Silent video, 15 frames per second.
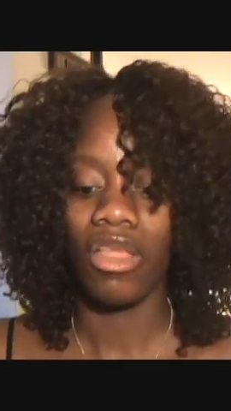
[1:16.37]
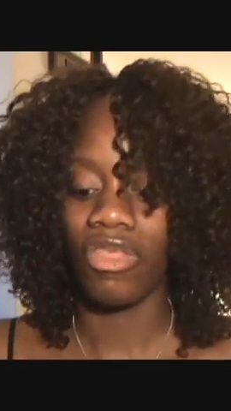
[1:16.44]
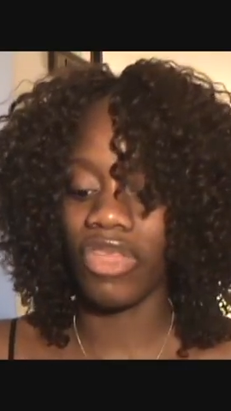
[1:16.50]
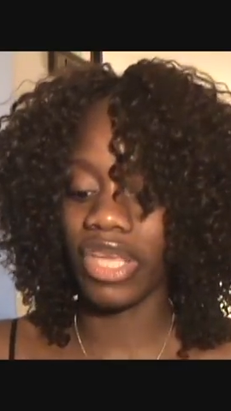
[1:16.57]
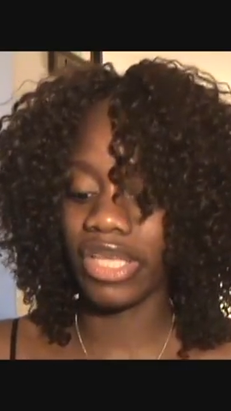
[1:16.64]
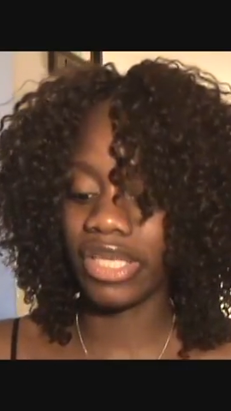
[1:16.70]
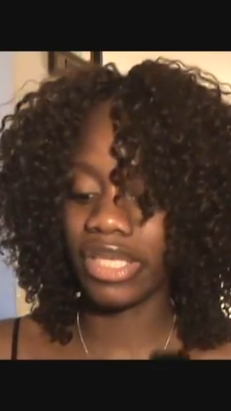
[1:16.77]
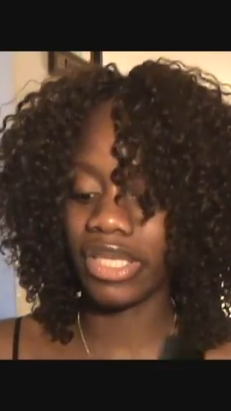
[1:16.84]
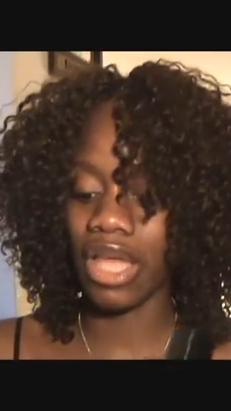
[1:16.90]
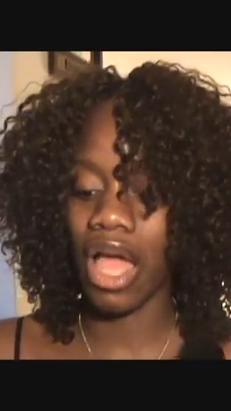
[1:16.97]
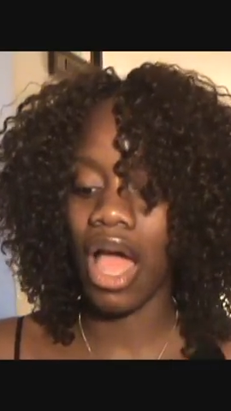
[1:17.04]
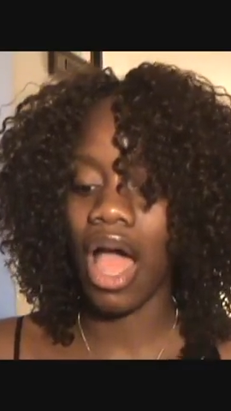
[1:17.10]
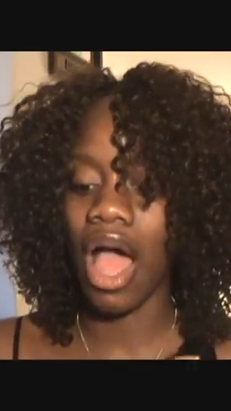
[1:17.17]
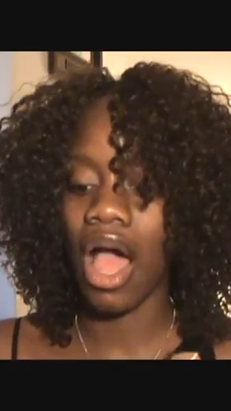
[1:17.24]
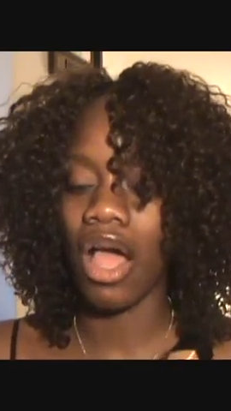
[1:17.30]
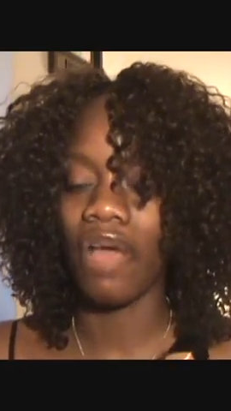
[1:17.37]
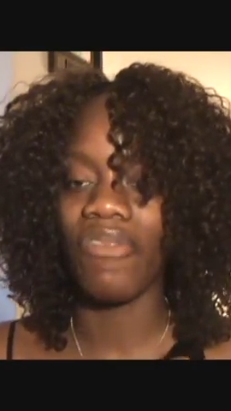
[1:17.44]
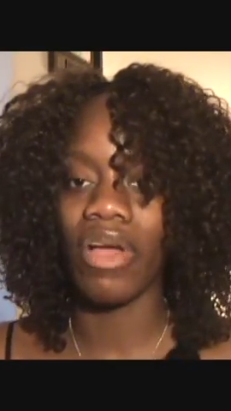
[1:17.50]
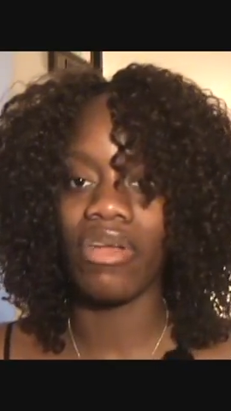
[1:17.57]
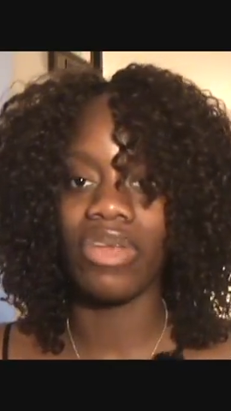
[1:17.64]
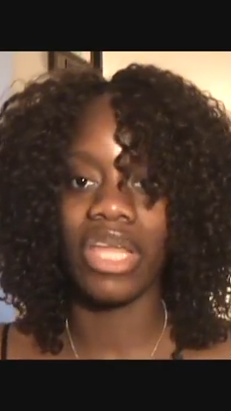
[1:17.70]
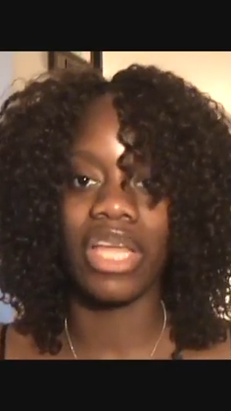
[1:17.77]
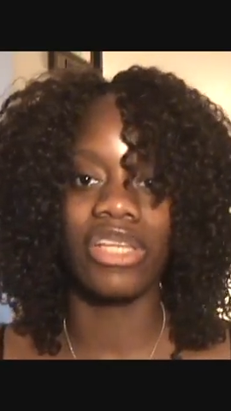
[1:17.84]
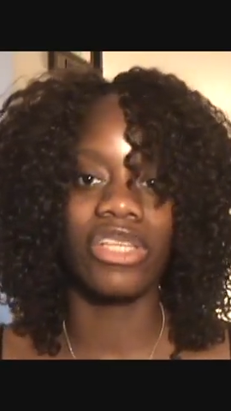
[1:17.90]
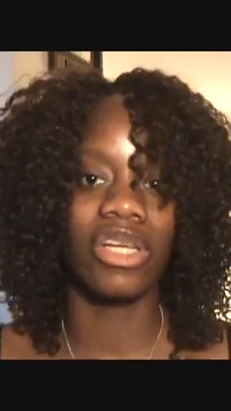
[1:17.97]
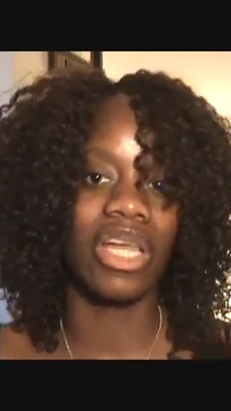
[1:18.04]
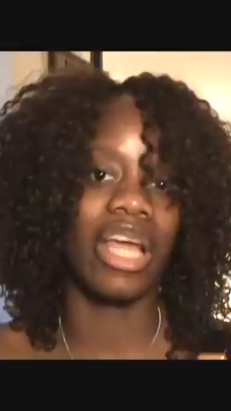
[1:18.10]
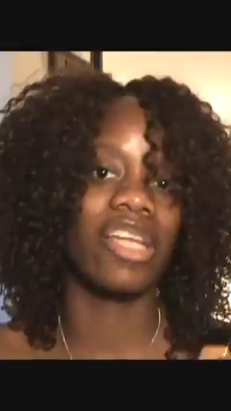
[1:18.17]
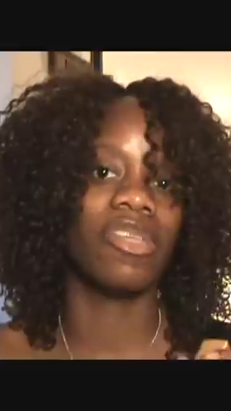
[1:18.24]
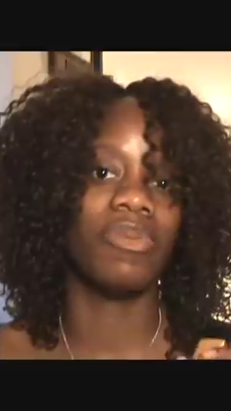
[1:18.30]
this
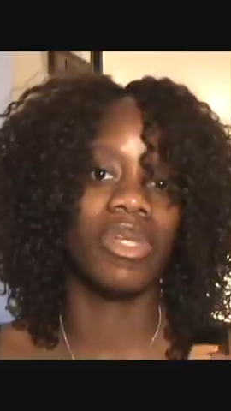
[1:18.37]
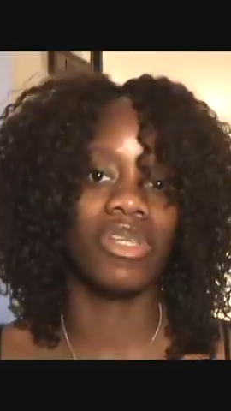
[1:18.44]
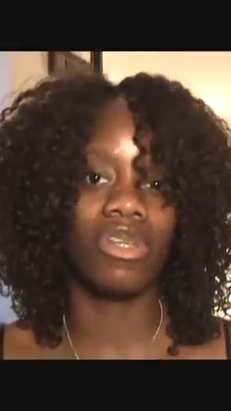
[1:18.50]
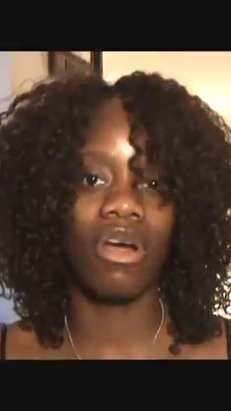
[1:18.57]
foundation has been